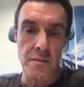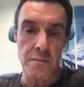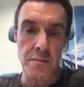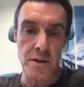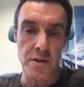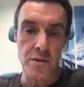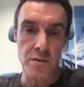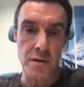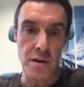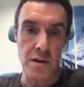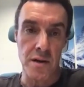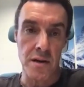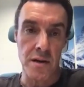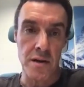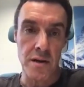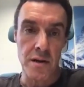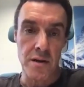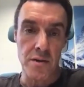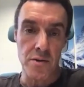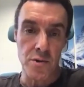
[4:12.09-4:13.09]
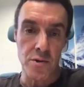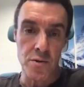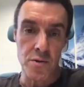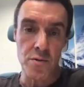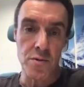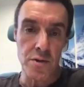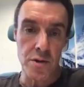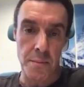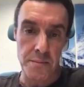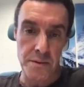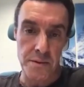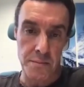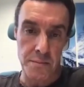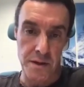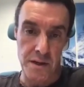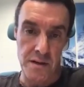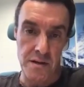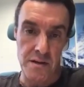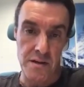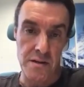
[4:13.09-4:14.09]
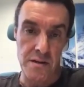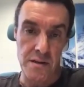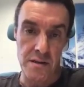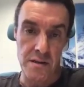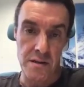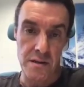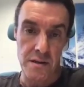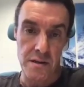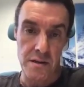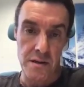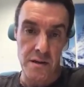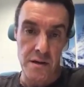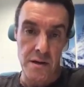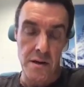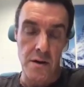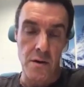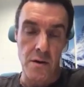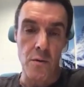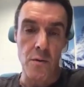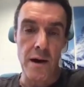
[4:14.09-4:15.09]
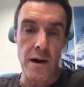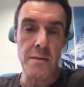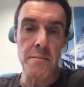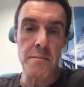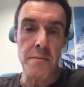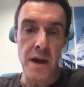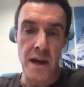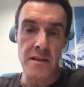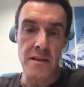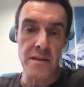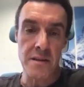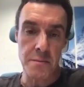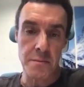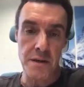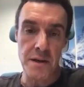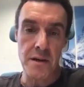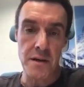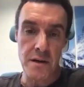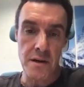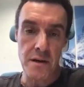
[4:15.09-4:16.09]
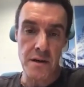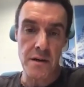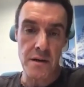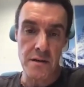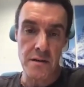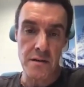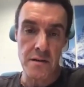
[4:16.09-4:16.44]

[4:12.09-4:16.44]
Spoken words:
between two top speakers. One main speaker